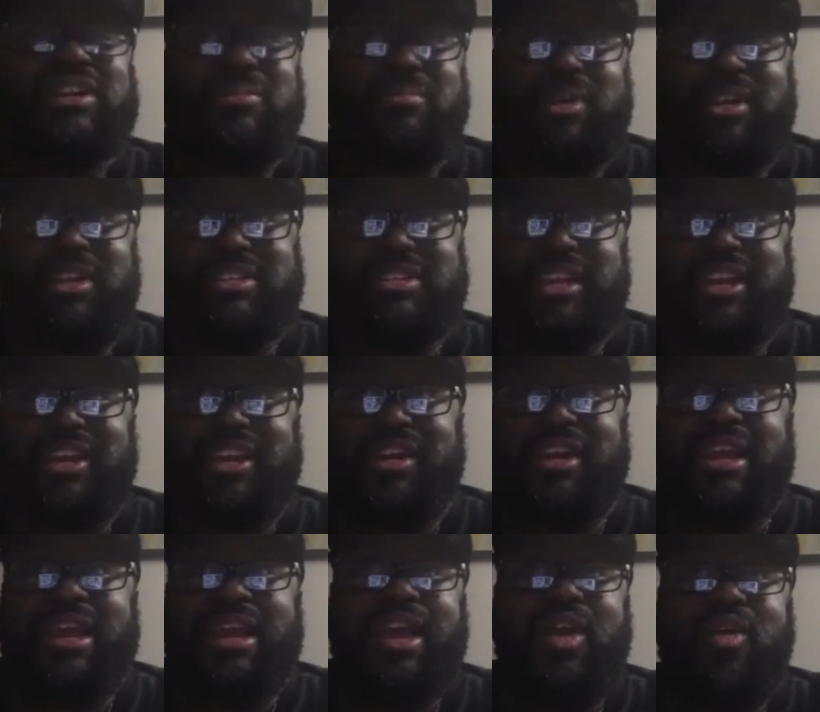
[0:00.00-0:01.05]
the
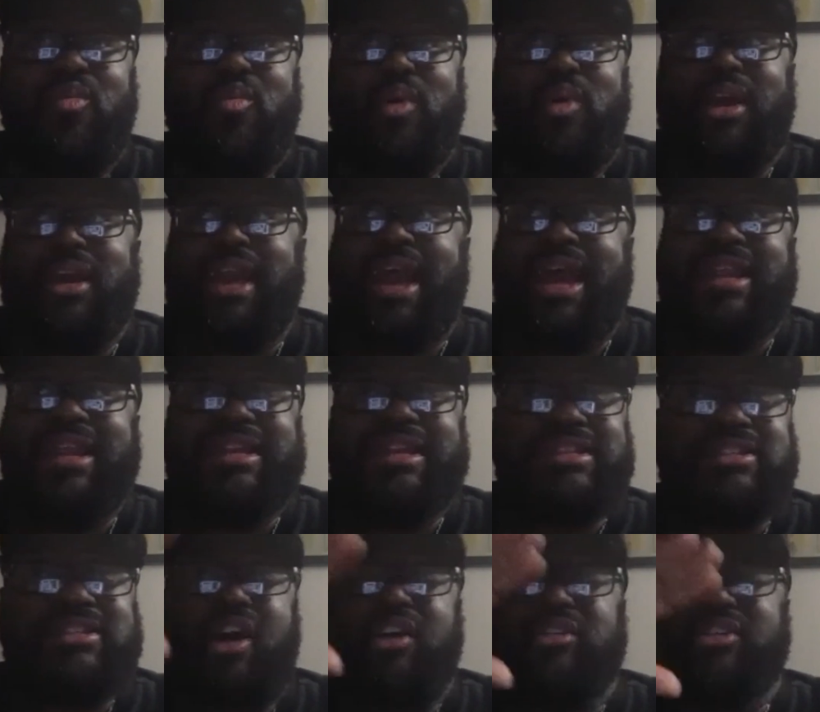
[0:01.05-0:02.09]
military. One guy that
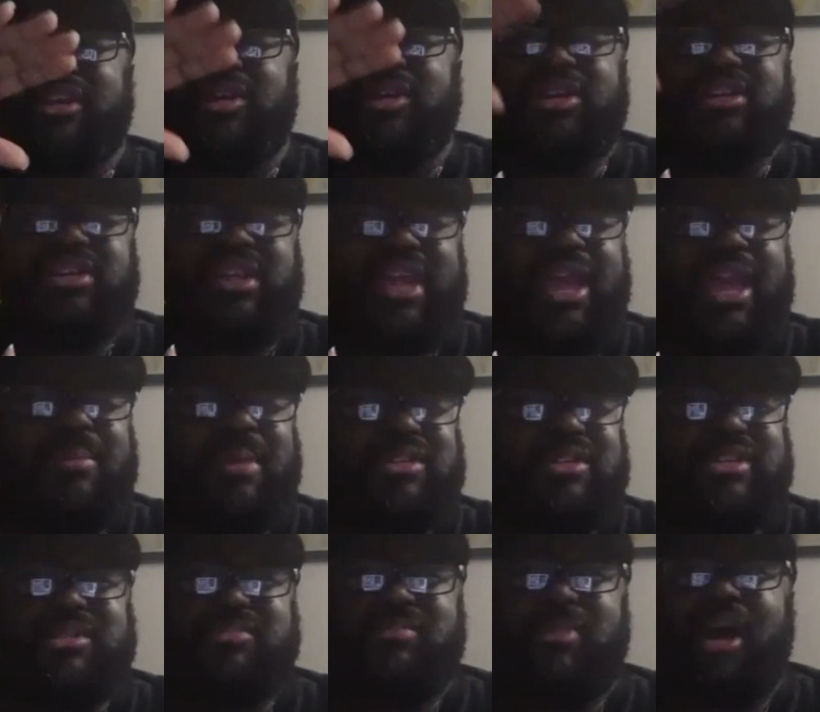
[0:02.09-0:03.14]
didn't talk to, he came out
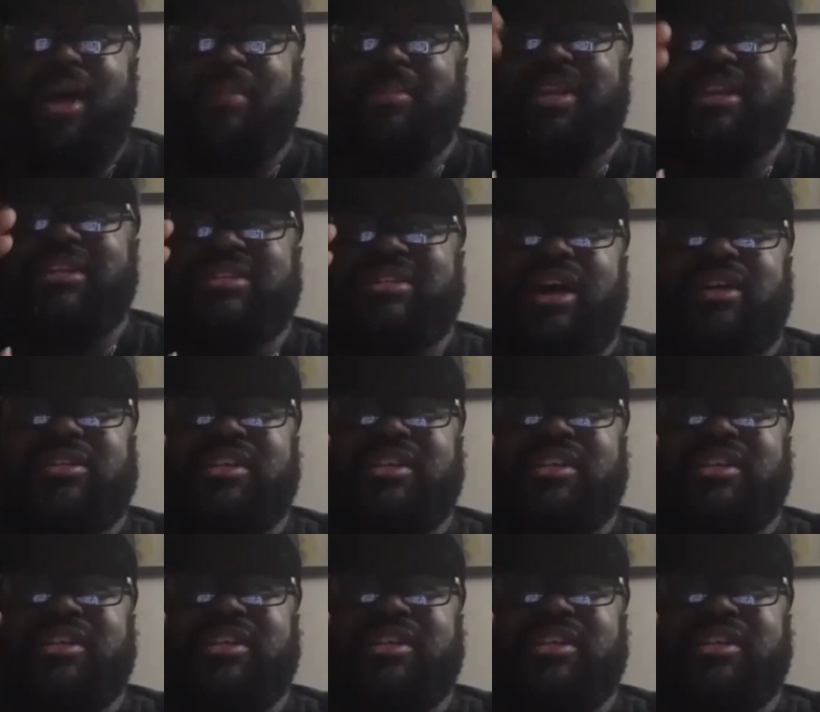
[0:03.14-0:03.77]
to his mom. He didn't talk